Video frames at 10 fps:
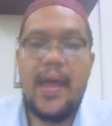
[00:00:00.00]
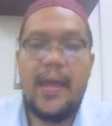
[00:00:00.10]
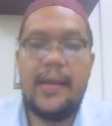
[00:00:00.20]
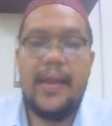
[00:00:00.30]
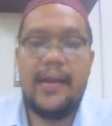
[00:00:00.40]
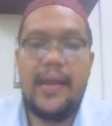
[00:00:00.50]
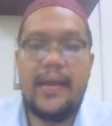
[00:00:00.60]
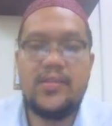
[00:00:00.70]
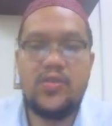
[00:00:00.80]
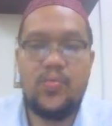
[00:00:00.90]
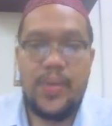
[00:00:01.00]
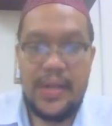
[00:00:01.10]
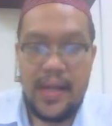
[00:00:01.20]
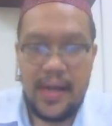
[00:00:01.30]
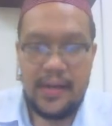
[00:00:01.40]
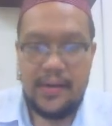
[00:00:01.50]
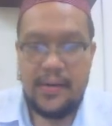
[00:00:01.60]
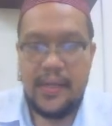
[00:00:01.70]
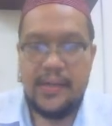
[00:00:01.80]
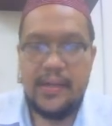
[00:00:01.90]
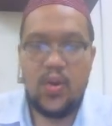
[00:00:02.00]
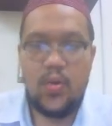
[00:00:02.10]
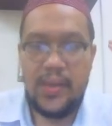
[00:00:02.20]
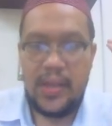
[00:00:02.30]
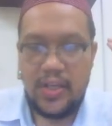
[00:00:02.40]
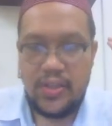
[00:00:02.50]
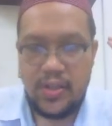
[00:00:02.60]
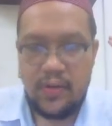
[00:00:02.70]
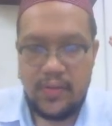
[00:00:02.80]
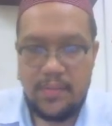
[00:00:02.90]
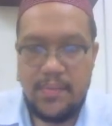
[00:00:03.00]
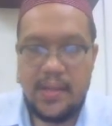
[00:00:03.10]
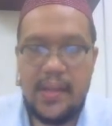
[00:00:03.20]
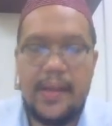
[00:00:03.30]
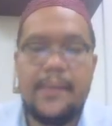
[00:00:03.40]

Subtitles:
that has to be done in the documentation of the meeting.